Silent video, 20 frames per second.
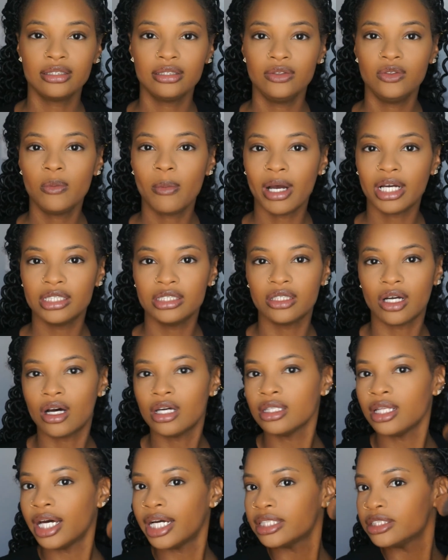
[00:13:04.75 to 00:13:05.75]
to do my
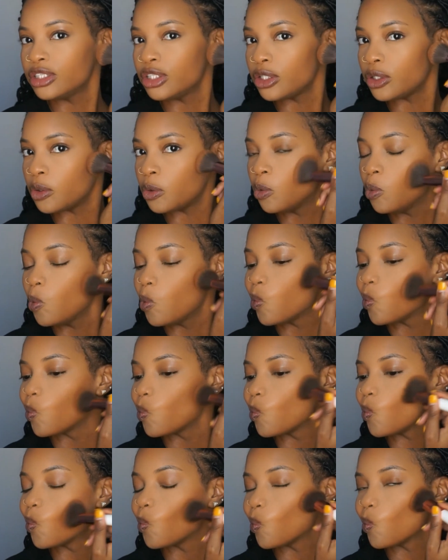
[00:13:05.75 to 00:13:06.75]
jawline too
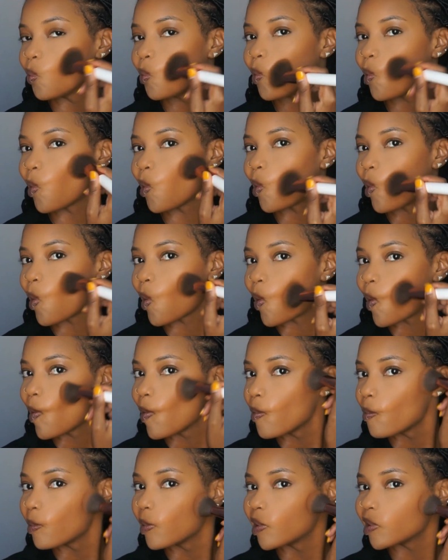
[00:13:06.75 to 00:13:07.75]

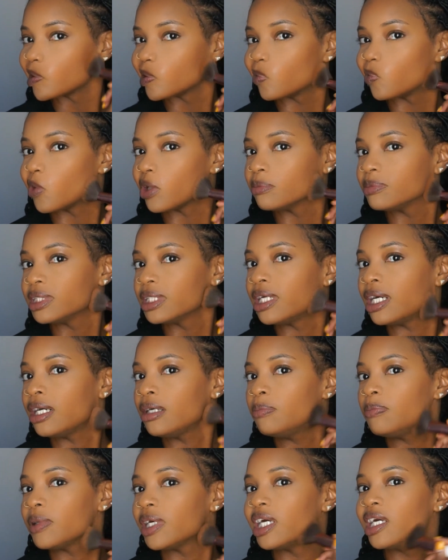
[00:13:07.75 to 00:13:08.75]
because it warms it
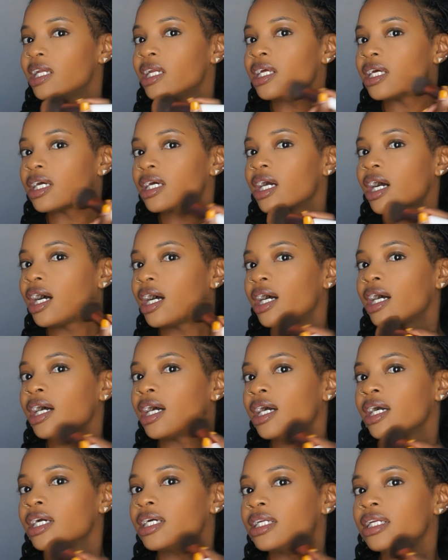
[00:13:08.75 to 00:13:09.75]
up and it
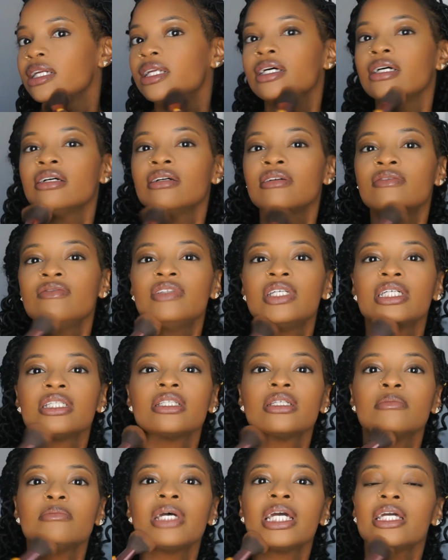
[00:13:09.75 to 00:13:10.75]
kind of
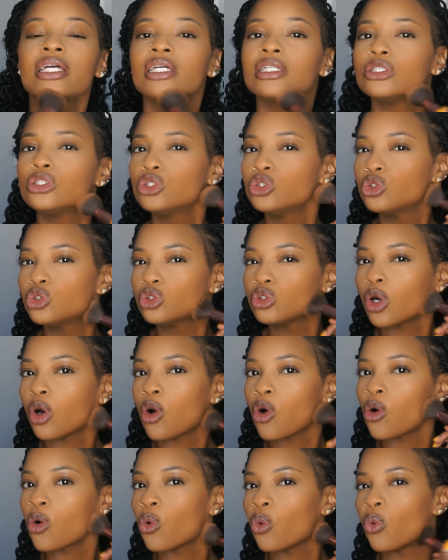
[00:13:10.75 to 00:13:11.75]
doesn't make it
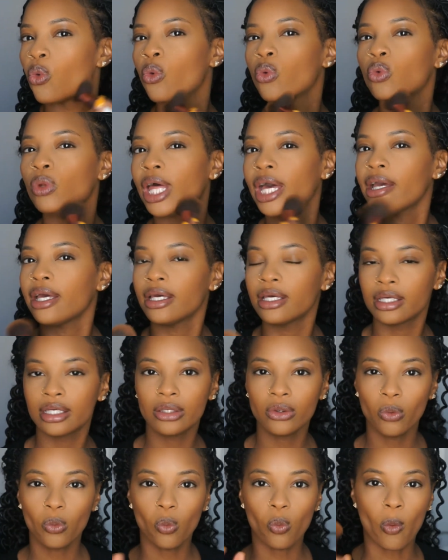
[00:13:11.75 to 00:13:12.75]
so like
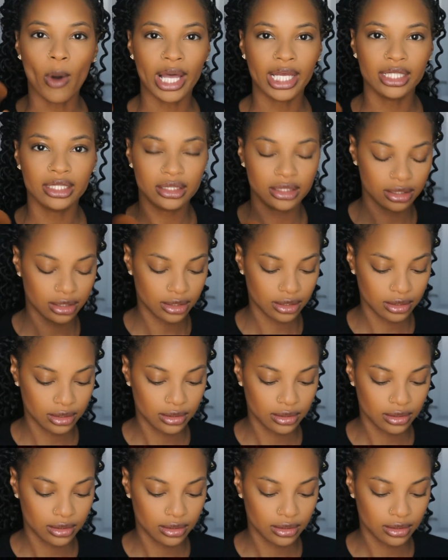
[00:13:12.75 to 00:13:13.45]
white.